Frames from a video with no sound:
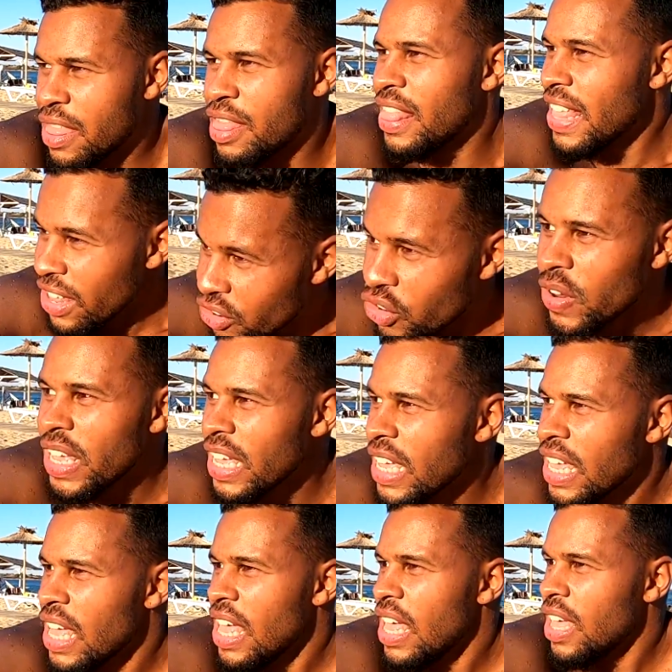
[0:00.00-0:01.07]
it's
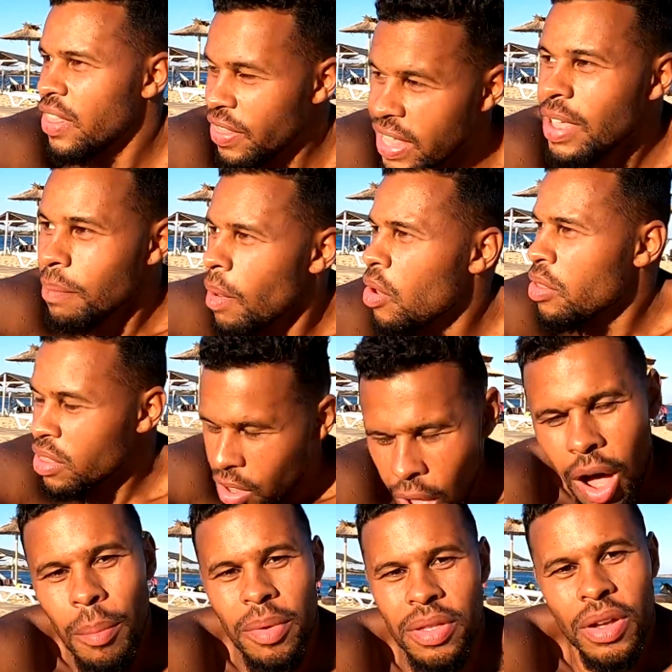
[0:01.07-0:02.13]
literally the most
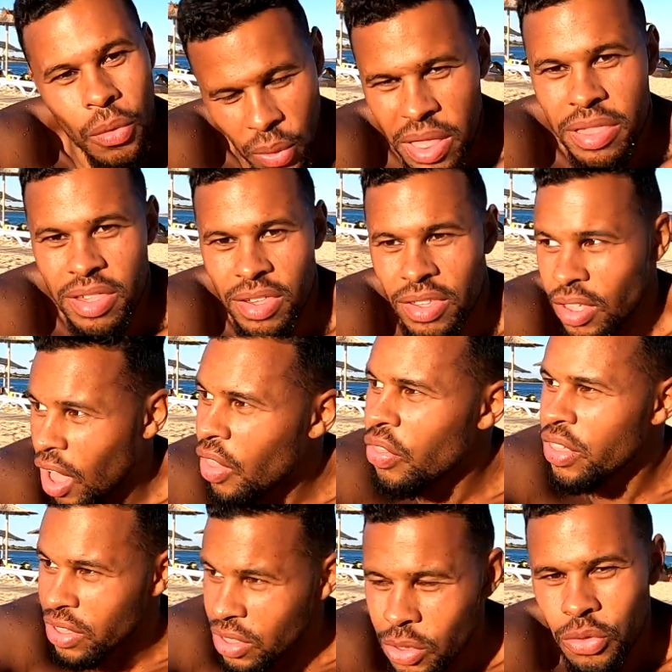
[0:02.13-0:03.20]
common question
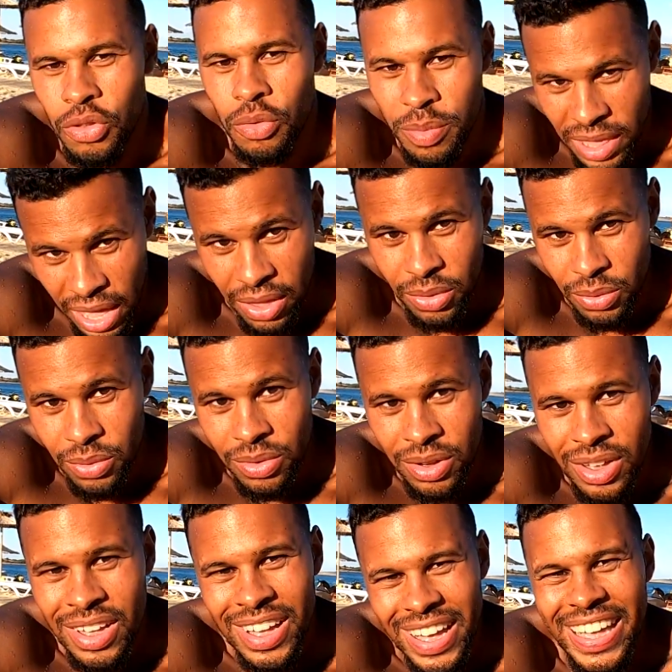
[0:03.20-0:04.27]
on the YouTube channel
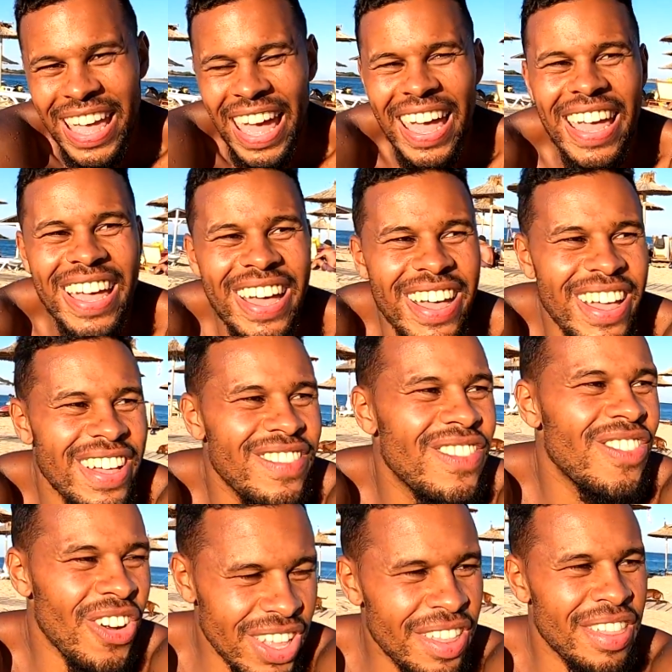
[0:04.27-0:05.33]
okay
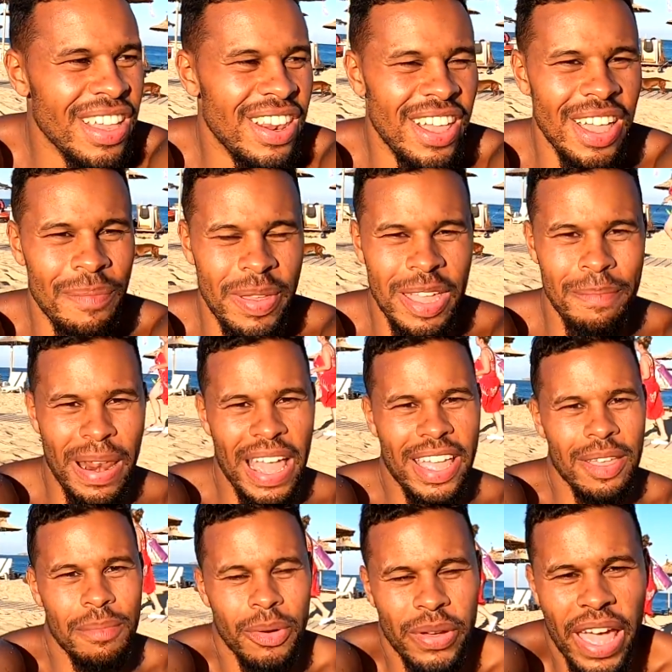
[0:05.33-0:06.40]
um, what is it like being
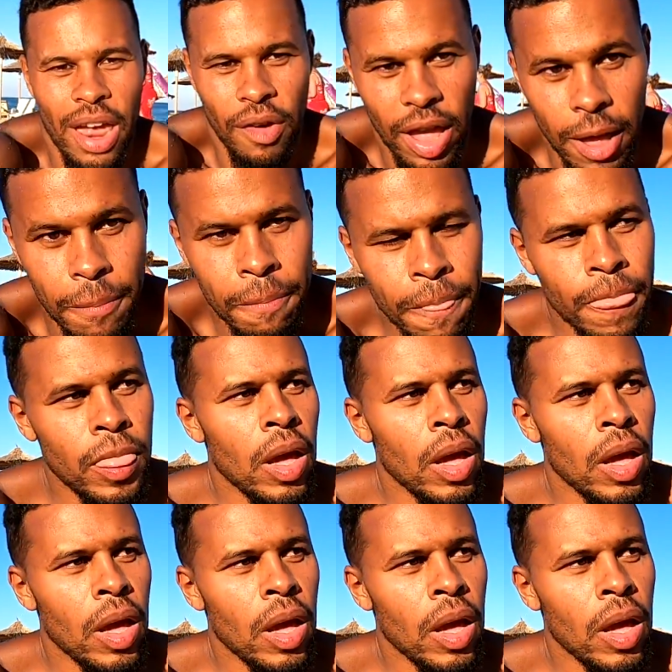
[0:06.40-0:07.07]
black in bulgaria